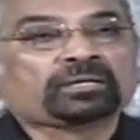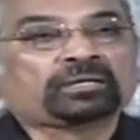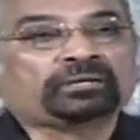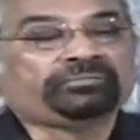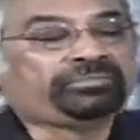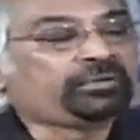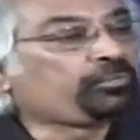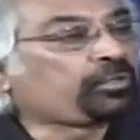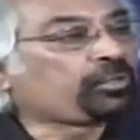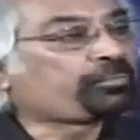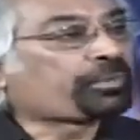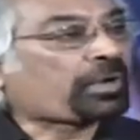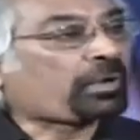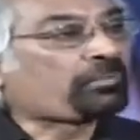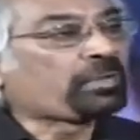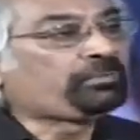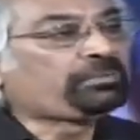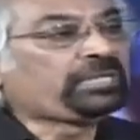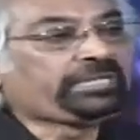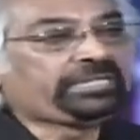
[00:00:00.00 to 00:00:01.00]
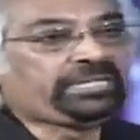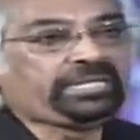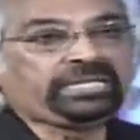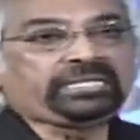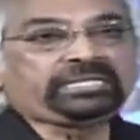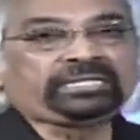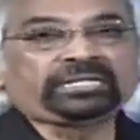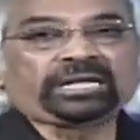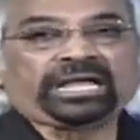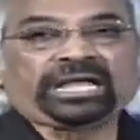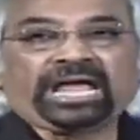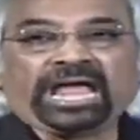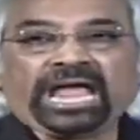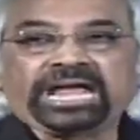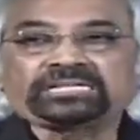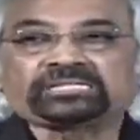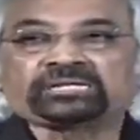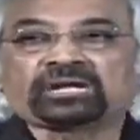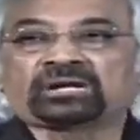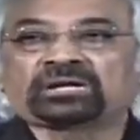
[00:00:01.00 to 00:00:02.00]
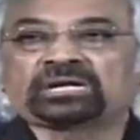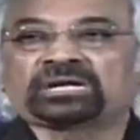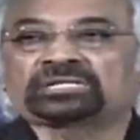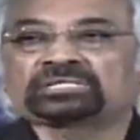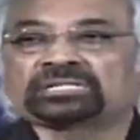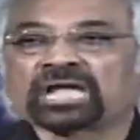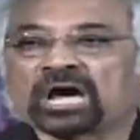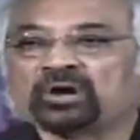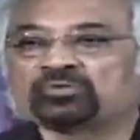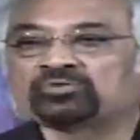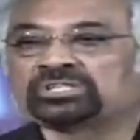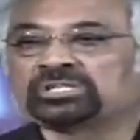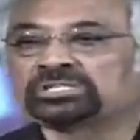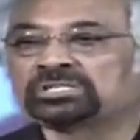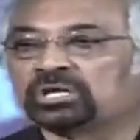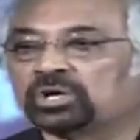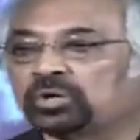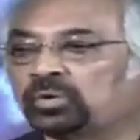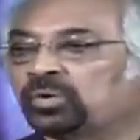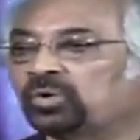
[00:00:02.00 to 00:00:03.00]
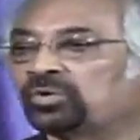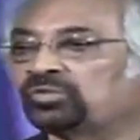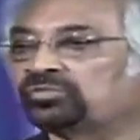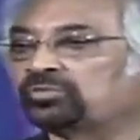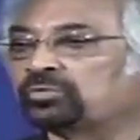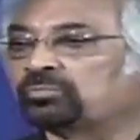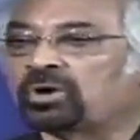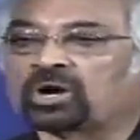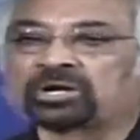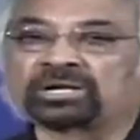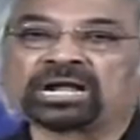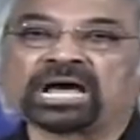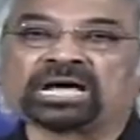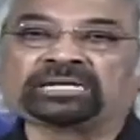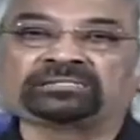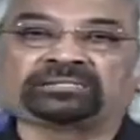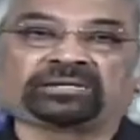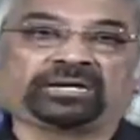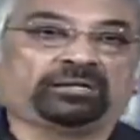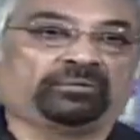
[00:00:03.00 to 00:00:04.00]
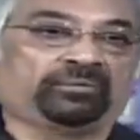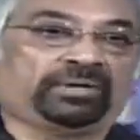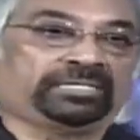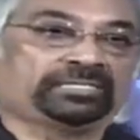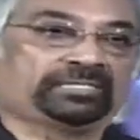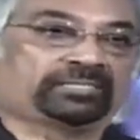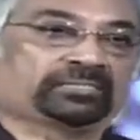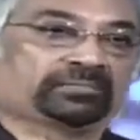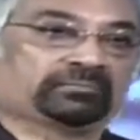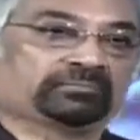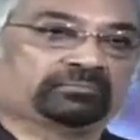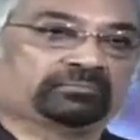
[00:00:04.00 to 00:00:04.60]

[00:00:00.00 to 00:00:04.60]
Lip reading: We would probably need 800,000 crores to modernize railways.